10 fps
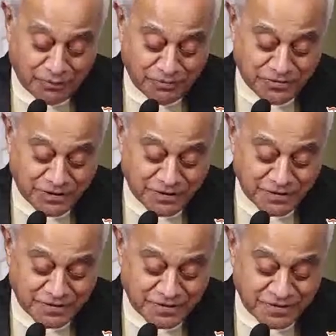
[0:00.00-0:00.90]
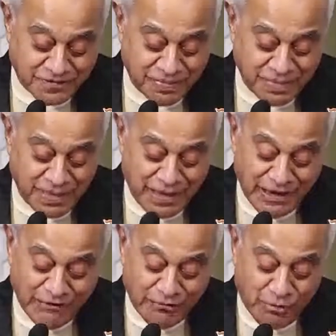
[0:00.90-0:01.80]
obstacles
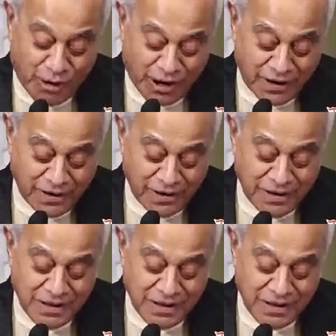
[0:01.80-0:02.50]
if one